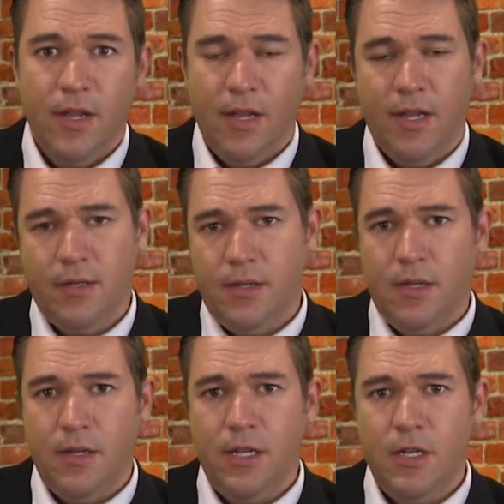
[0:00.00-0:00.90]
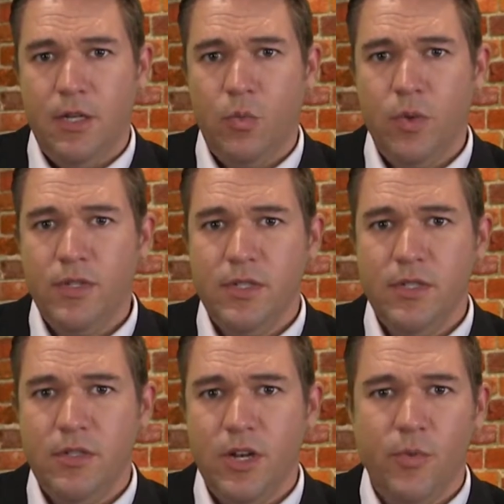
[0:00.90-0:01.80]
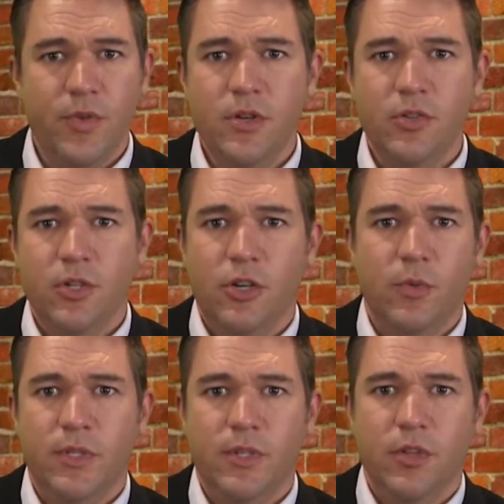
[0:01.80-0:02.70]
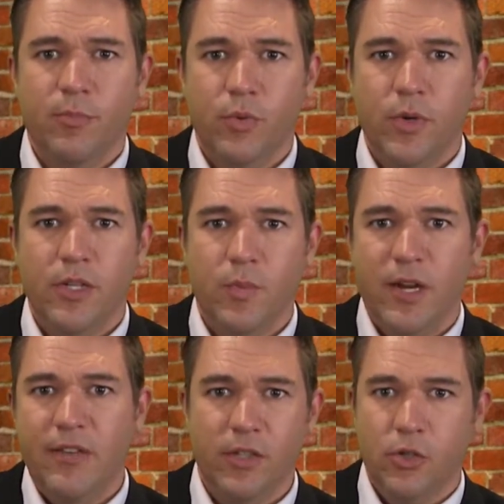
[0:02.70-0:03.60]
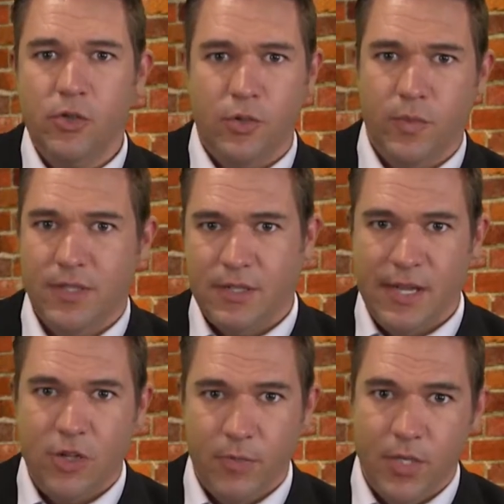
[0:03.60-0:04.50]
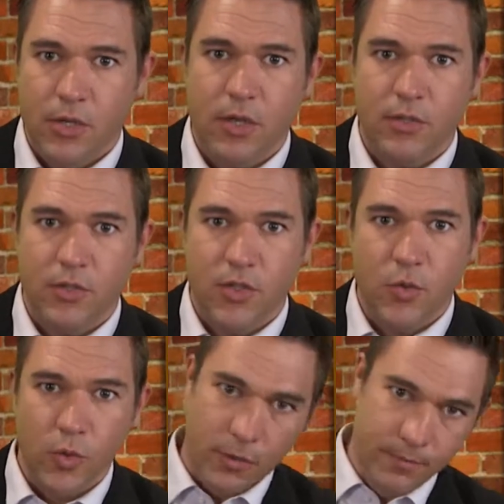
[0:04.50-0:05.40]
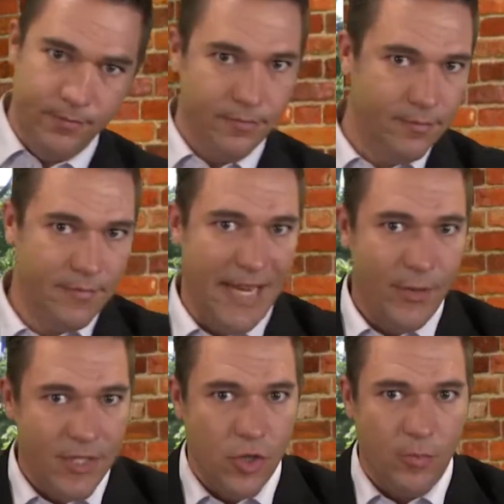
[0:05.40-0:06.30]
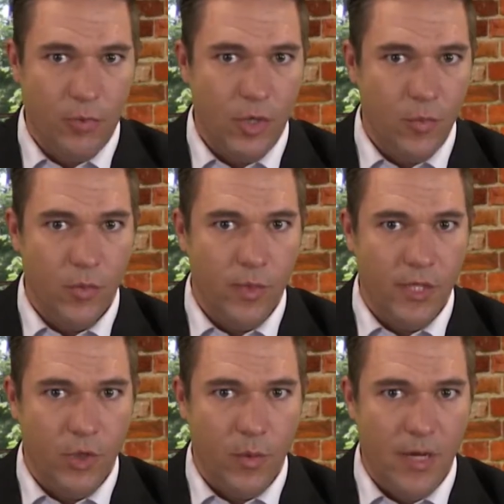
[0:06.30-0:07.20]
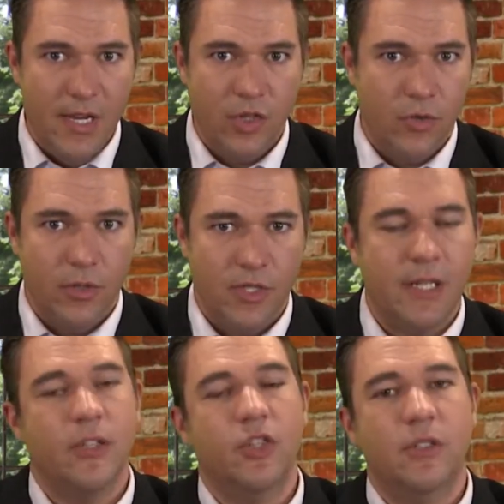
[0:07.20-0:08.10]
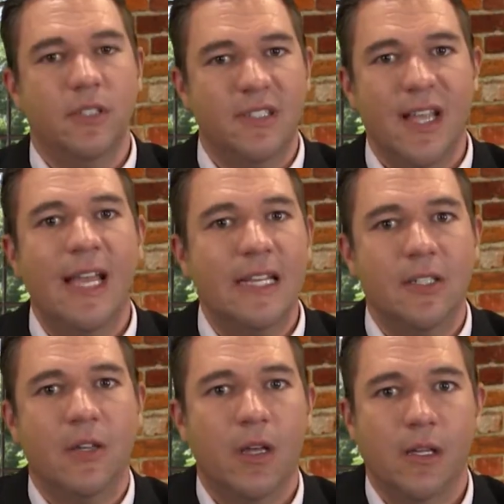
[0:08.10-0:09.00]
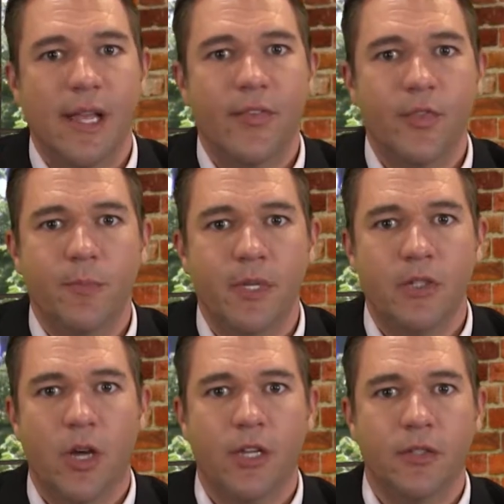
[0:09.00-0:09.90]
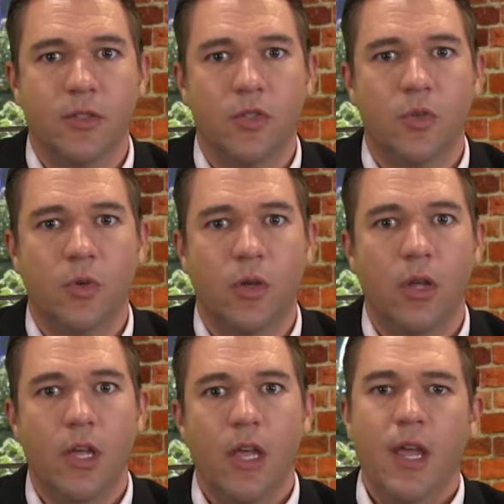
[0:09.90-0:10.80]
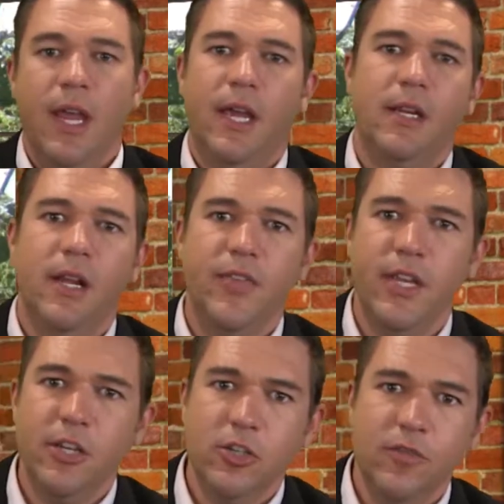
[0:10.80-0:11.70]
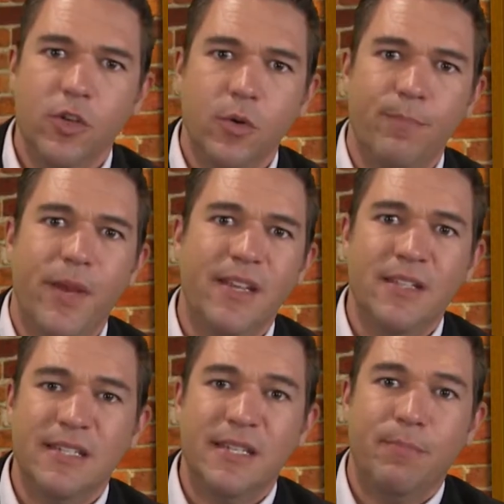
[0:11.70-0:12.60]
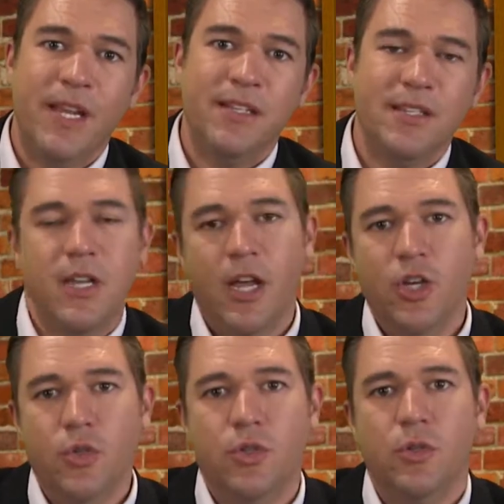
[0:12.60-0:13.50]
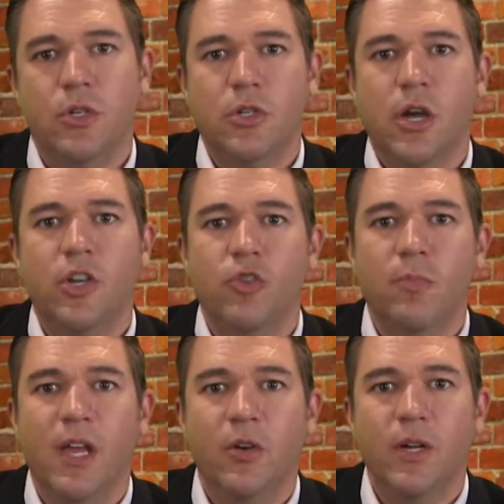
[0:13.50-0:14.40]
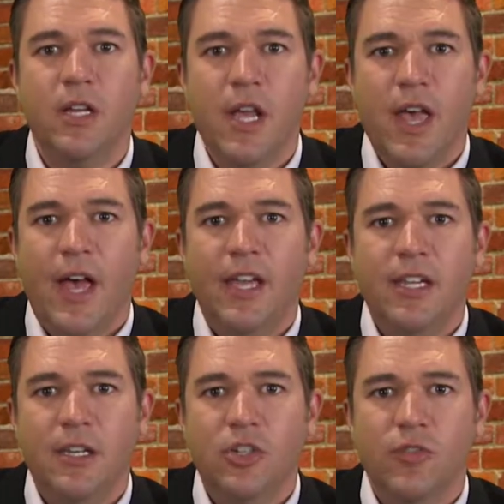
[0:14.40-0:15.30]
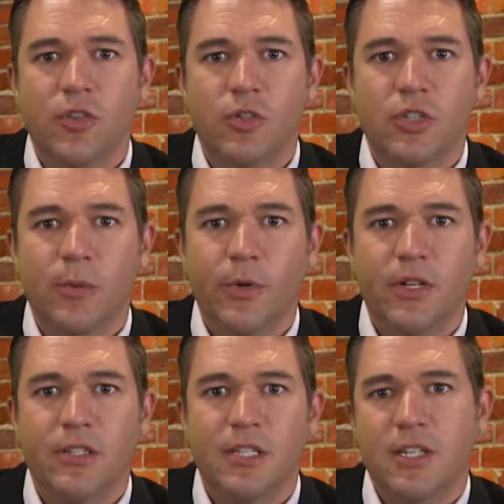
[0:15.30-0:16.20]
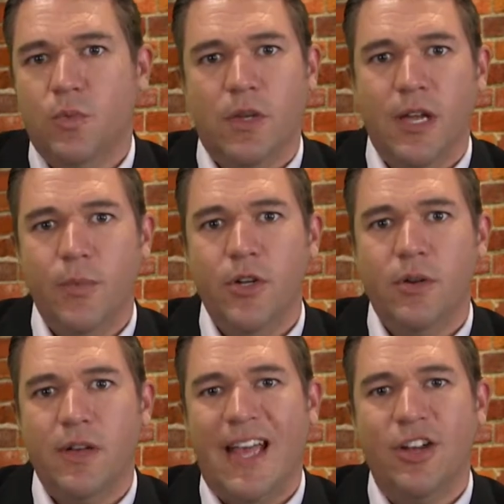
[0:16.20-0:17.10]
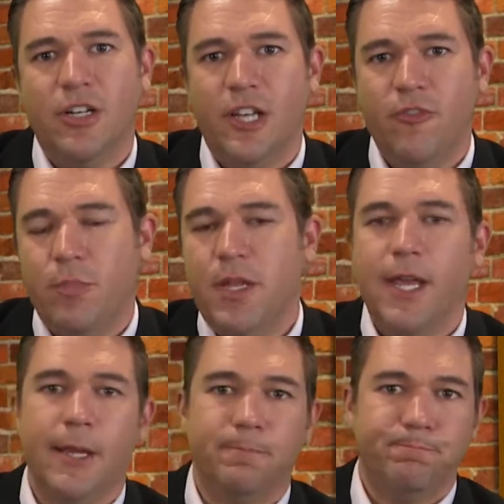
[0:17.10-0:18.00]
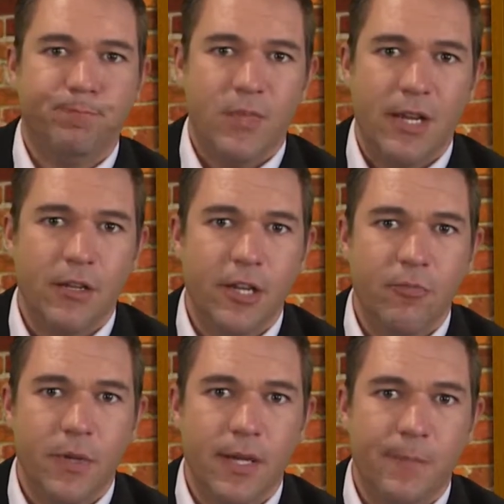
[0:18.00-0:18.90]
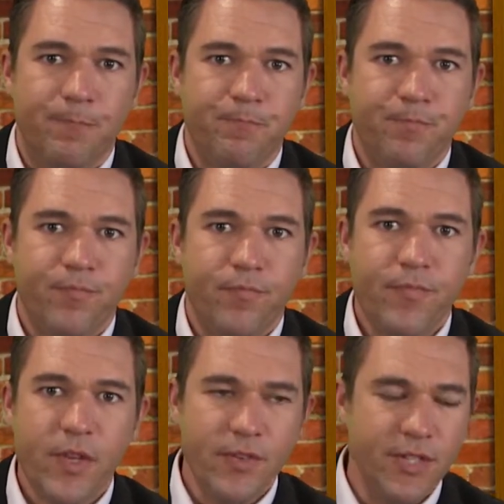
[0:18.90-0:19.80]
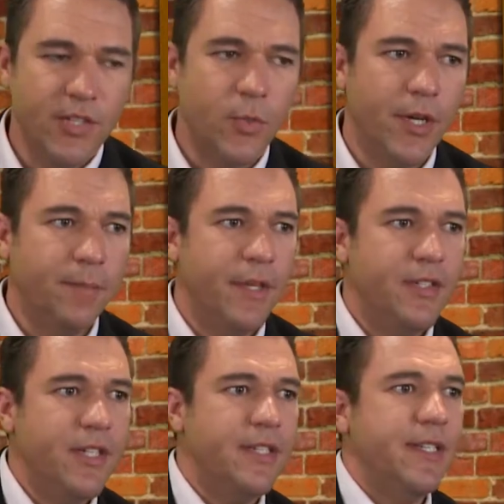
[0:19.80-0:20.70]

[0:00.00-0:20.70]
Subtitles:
And it was, years ago, it was to the point where evolution wasn't allowed to be taught in school. Now it's to the point where really creation or intelligent design is not allowed to be taught in school. And the interviewer, Ben Stein, who's doing the documentary, he interviews someone and says, well, I want to know, how did life begin? How did life begin? He says, well, it's easy.